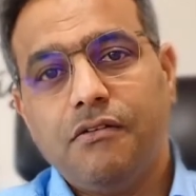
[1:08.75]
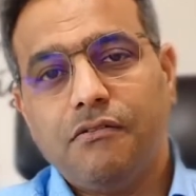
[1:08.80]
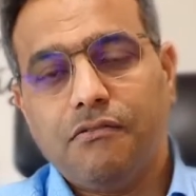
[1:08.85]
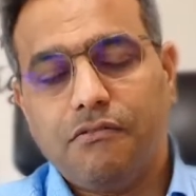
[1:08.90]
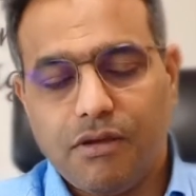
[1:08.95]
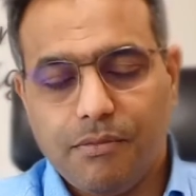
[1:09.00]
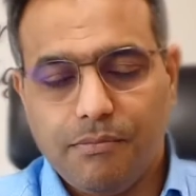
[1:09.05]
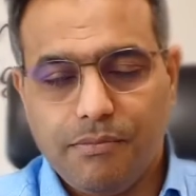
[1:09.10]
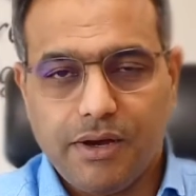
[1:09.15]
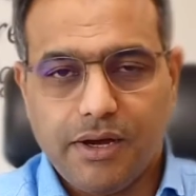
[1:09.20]

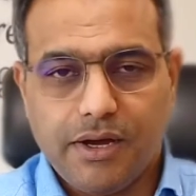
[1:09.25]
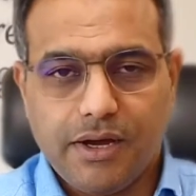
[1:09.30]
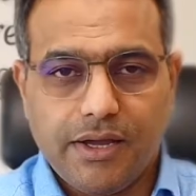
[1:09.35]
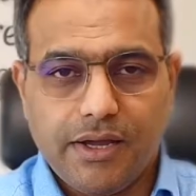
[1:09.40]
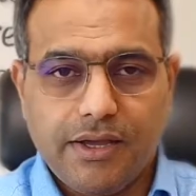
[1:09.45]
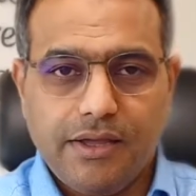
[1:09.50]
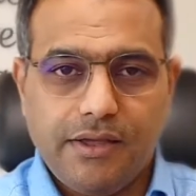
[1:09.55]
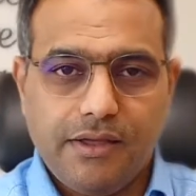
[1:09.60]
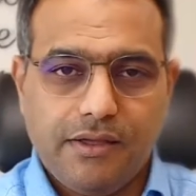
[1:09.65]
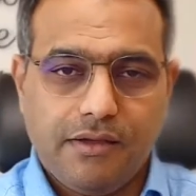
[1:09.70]

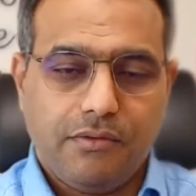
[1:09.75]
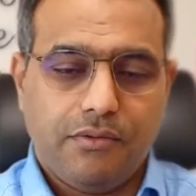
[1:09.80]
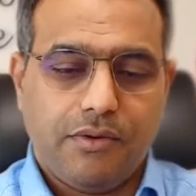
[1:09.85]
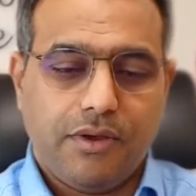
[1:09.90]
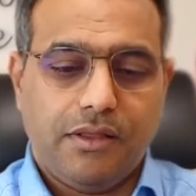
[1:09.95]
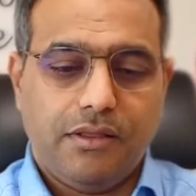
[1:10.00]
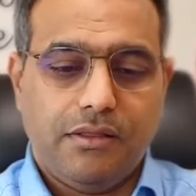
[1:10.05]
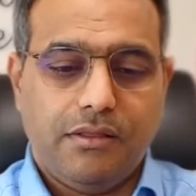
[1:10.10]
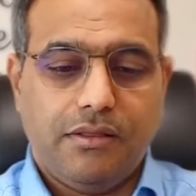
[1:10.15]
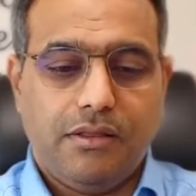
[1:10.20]
whereby
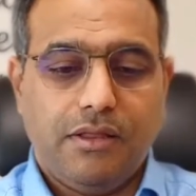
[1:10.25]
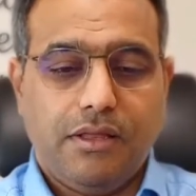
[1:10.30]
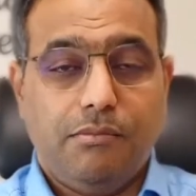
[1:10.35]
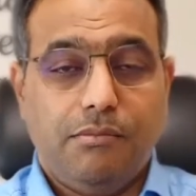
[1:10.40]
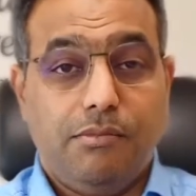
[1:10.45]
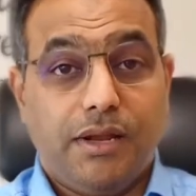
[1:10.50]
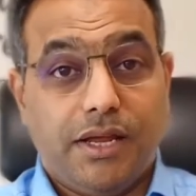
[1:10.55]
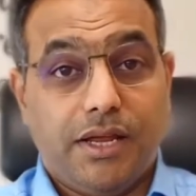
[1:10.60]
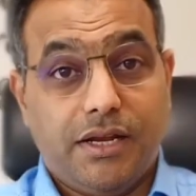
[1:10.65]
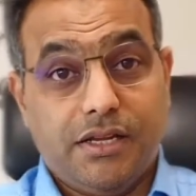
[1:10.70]
when the
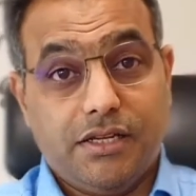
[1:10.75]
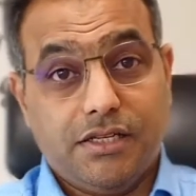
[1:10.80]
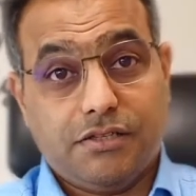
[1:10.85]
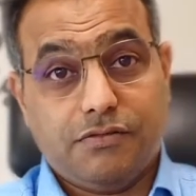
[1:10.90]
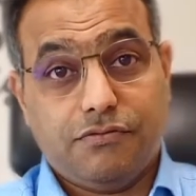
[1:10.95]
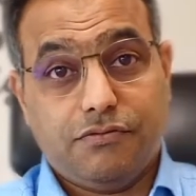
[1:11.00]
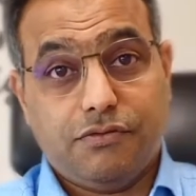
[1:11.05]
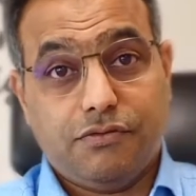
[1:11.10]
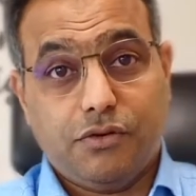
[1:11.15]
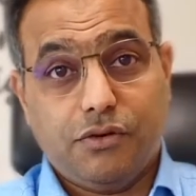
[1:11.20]
bladder is
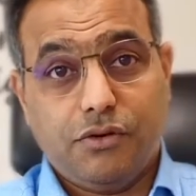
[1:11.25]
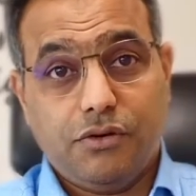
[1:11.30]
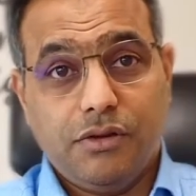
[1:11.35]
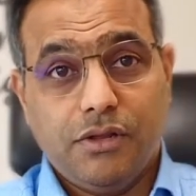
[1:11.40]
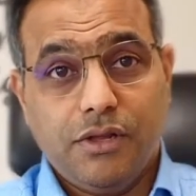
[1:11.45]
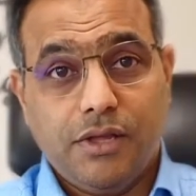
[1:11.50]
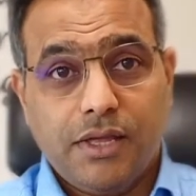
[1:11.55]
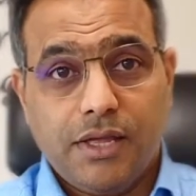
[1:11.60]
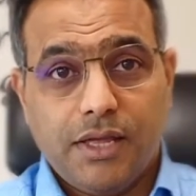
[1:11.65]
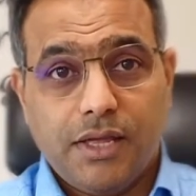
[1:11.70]
full
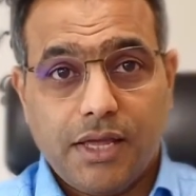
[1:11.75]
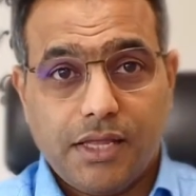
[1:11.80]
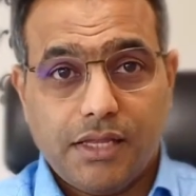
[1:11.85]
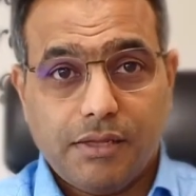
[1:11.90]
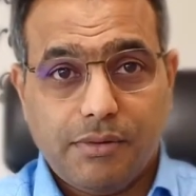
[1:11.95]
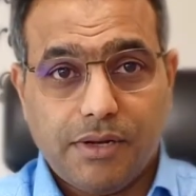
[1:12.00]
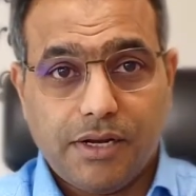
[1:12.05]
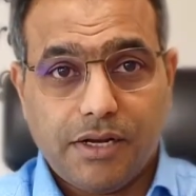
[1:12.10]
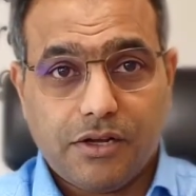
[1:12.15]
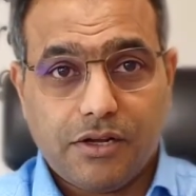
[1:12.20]
and
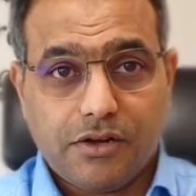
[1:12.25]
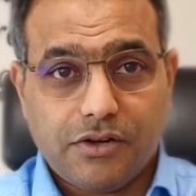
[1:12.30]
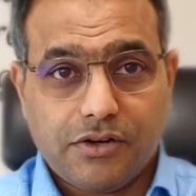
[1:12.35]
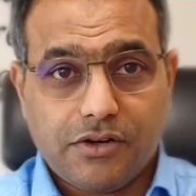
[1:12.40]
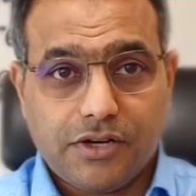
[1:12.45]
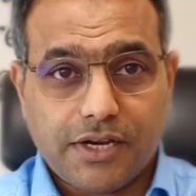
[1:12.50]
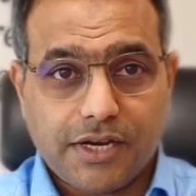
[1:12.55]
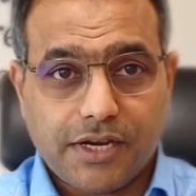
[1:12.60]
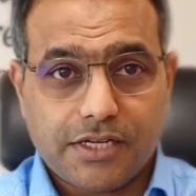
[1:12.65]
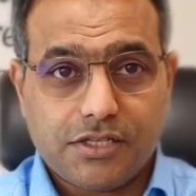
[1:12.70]
the bladder
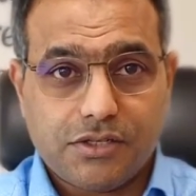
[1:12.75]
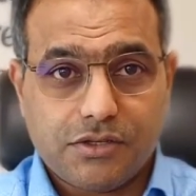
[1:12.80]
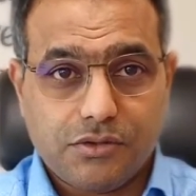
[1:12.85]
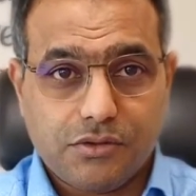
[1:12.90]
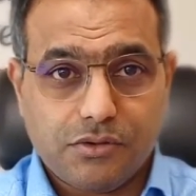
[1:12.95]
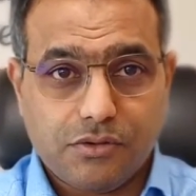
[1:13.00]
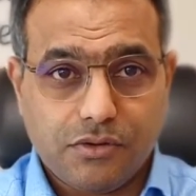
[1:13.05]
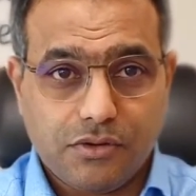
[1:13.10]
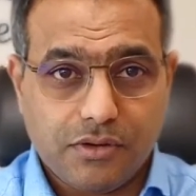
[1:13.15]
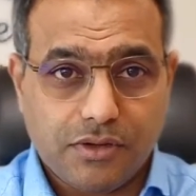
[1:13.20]
contracts
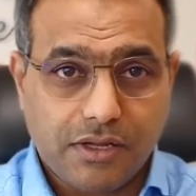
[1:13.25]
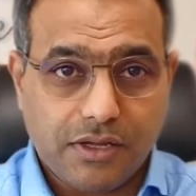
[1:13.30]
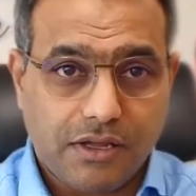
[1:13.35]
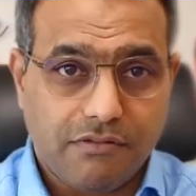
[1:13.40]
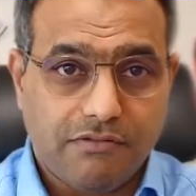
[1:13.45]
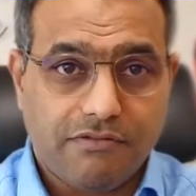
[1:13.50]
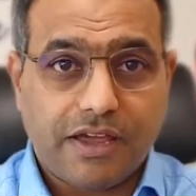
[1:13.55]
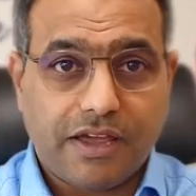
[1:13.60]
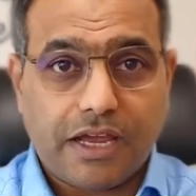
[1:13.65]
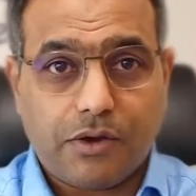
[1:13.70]
to
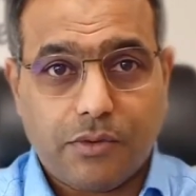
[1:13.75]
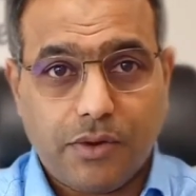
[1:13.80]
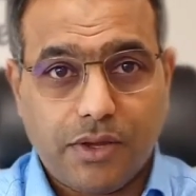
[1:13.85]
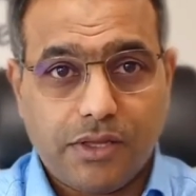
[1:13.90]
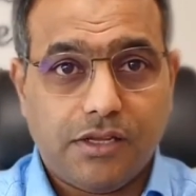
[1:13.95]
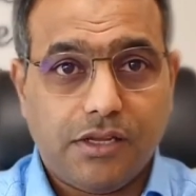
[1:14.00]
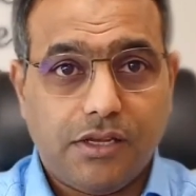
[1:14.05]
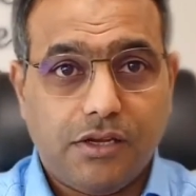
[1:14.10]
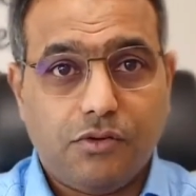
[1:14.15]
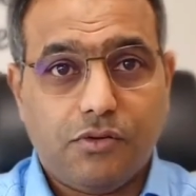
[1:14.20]

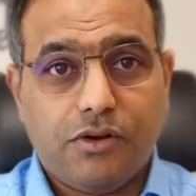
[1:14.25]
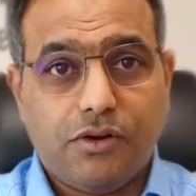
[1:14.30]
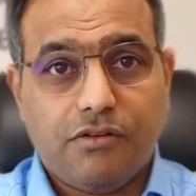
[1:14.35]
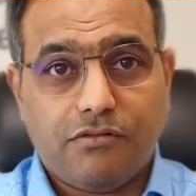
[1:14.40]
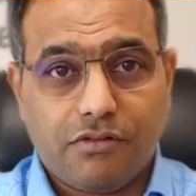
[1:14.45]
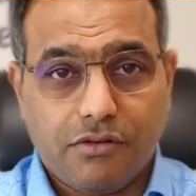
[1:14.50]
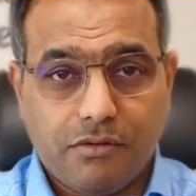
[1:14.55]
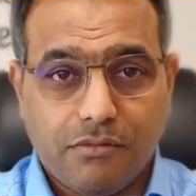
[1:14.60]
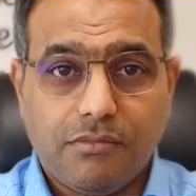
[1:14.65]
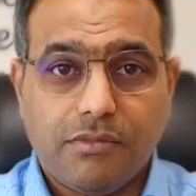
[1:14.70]
evacuate the urine
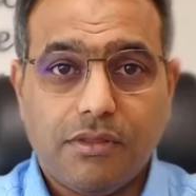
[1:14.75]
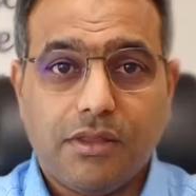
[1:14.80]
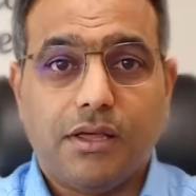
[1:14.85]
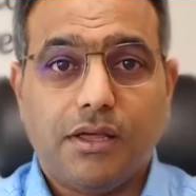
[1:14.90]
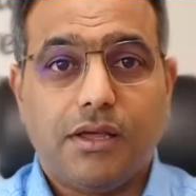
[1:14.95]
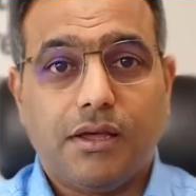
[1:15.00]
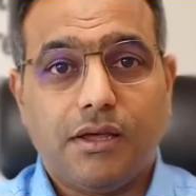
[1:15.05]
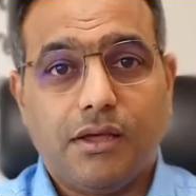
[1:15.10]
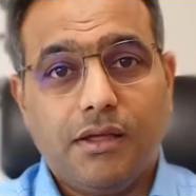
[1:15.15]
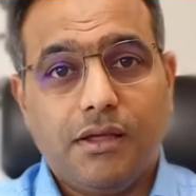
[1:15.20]
from
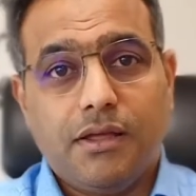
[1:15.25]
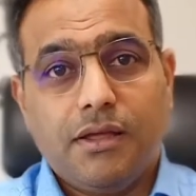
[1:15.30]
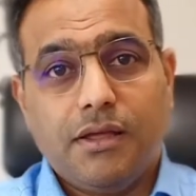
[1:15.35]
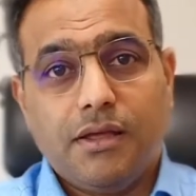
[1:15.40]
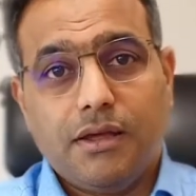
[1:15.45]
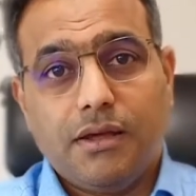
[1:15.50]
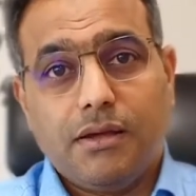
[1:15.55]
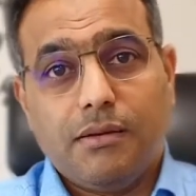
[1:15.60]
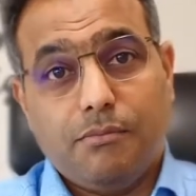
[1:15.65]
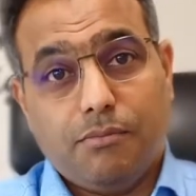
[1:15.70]
the
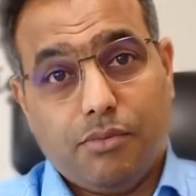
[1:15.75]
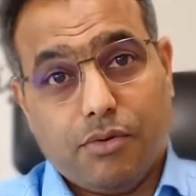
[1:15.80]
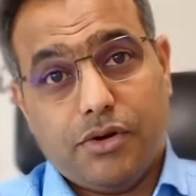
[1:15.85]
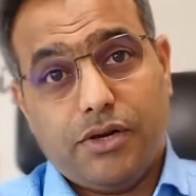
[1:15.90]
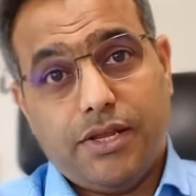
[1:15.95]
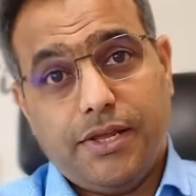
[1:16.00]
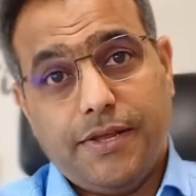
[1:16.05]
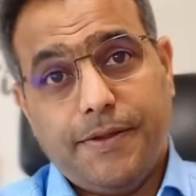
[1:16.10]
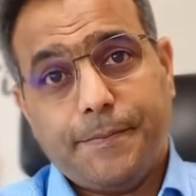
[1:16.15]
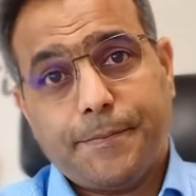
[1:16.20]

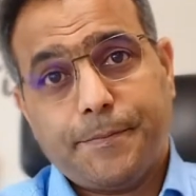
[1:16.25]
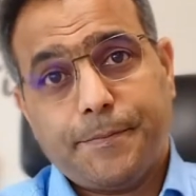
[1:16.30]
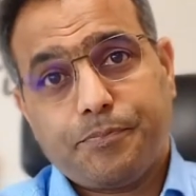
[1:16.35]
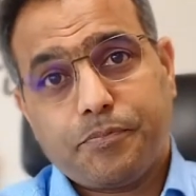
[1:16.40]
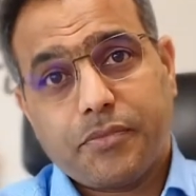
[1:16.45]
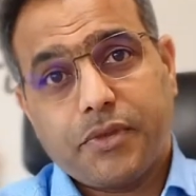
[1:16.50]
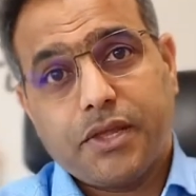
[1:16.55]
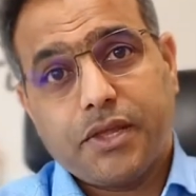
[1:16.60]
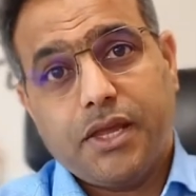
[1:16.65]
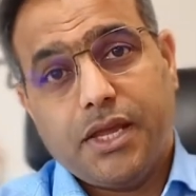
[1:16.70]
body,
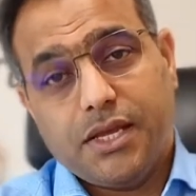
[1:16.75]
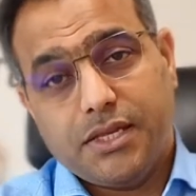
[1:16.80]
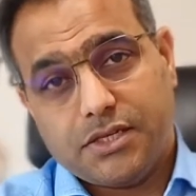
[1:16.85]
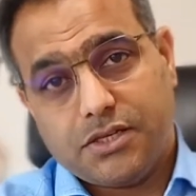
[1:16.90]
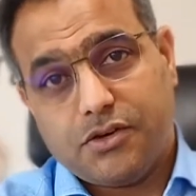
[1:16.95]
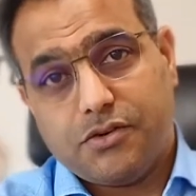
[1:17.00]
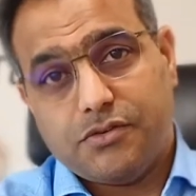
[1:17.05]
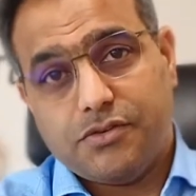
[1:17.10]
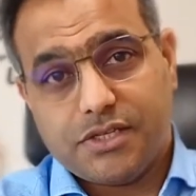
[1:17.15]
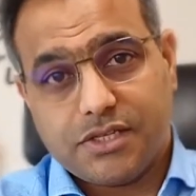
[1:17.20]

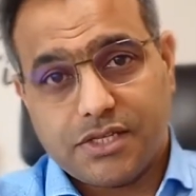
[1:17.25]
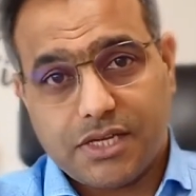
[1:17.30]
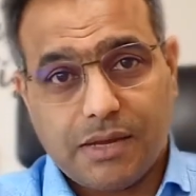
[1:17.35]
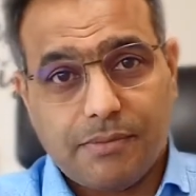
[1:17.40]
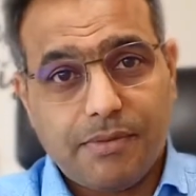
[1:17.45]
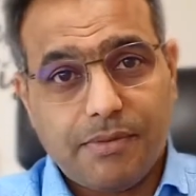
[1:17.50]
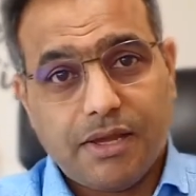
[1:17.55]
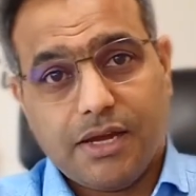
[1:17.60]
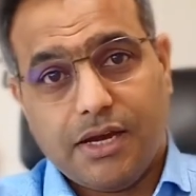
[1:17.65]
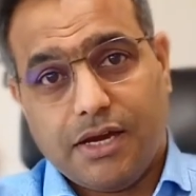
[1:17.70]
instead of just
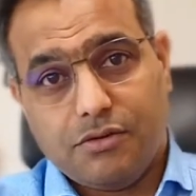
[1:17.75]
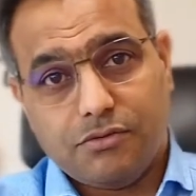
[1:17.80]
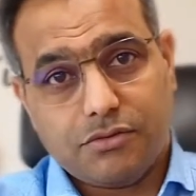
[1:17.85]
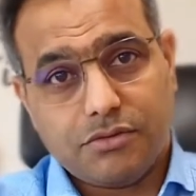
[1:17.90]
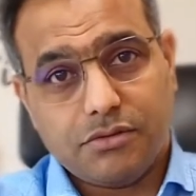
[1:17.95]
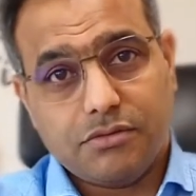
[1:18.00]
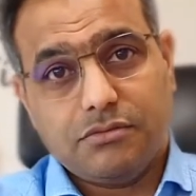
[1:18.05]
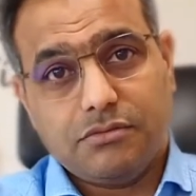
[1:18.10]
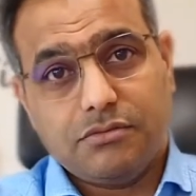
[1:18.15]
coming out,